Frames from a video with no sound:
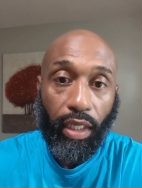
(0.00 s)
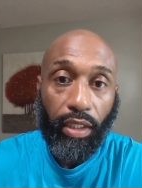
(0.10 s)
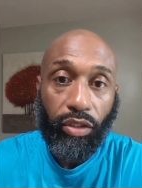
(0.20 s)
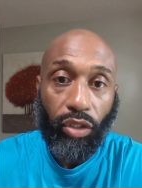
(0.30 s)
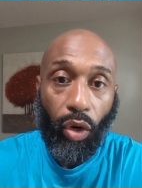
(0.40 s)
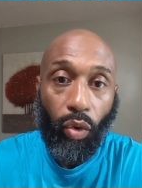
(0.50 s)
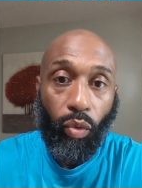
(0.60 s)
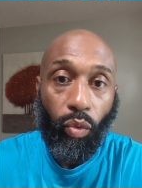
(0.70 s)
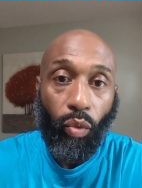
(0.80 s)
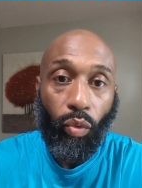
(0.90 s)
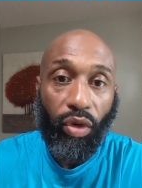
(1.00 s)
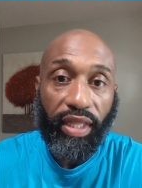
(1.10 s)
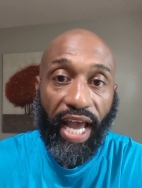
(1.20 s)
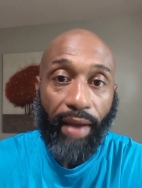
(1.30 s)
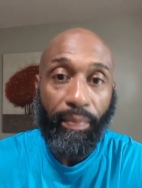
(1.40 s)
So with
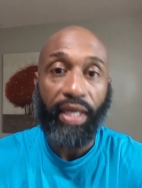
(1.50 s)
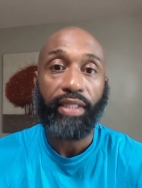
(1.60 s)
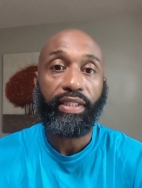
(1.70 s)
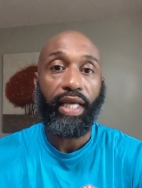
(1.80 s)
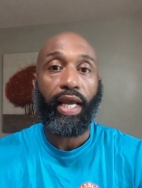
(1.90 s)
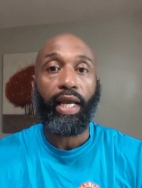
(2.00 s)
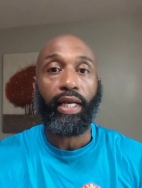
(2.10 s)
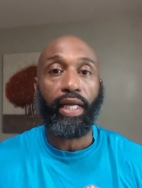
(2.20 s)
that being said,